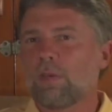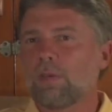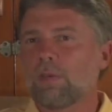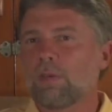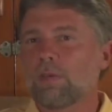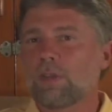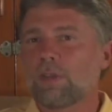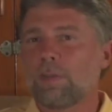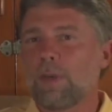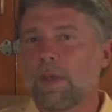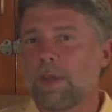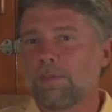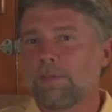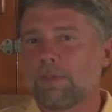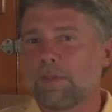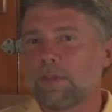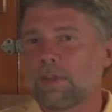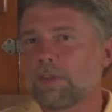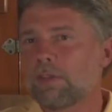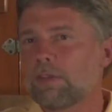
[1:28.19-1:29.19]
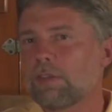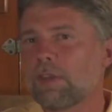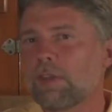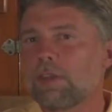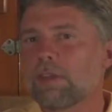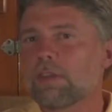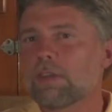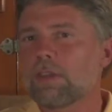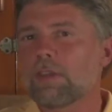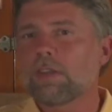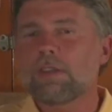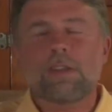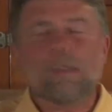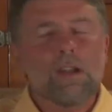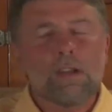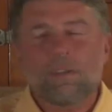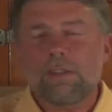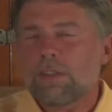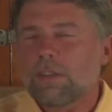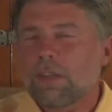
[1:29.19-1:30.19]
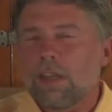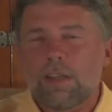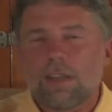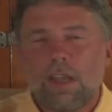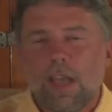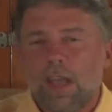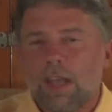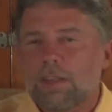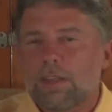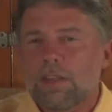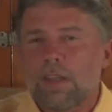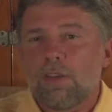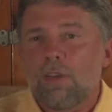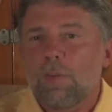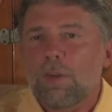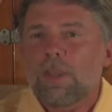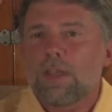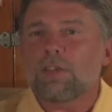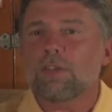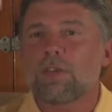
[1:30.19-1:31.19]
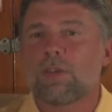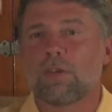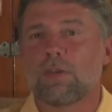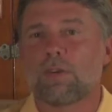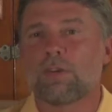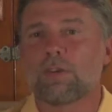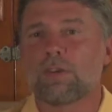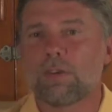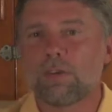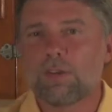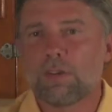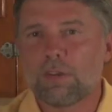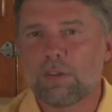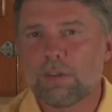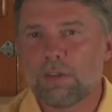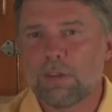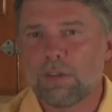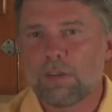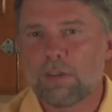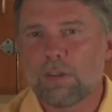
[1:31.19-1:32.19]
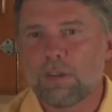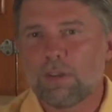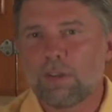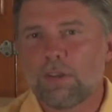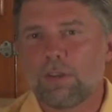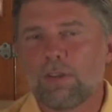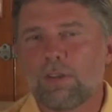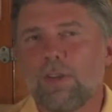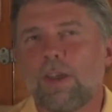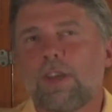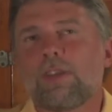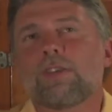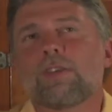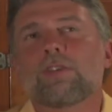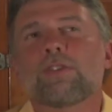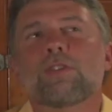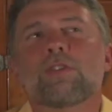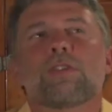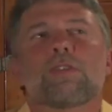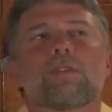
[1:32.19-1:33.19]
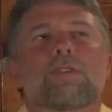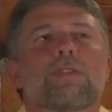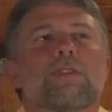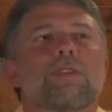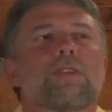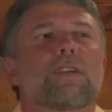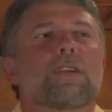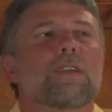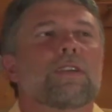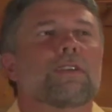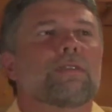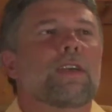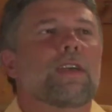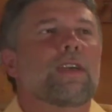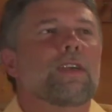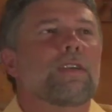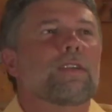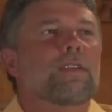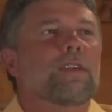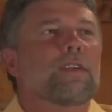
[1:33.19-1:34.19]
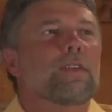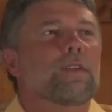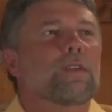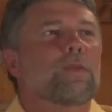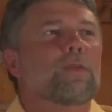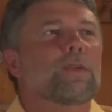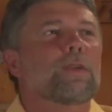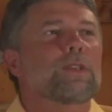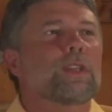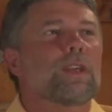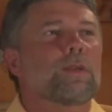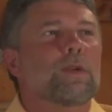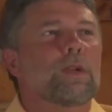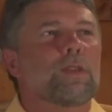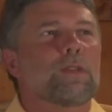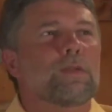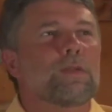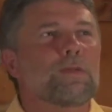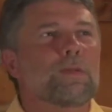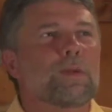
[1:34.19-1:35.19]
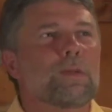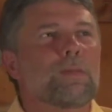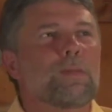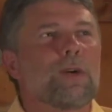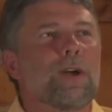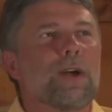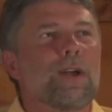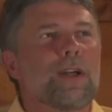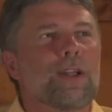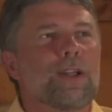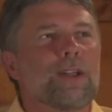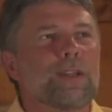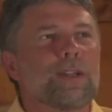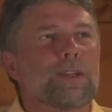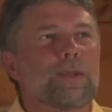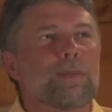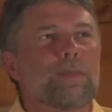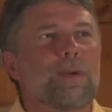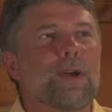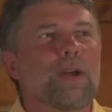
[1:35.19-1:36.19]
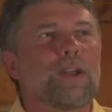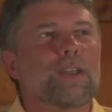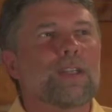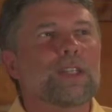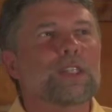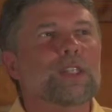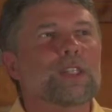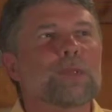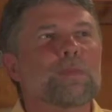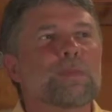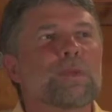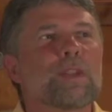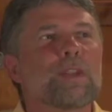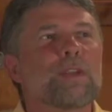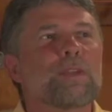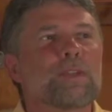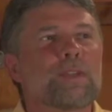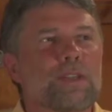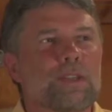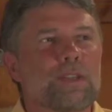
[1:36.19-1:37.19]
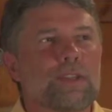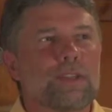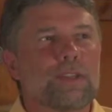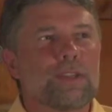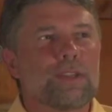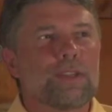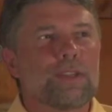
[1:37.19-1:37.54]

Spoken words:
respectfully, so kids can, just get engaged and nobody gets hurt. I heard a story of how one time I threw a ball and the ball exploded.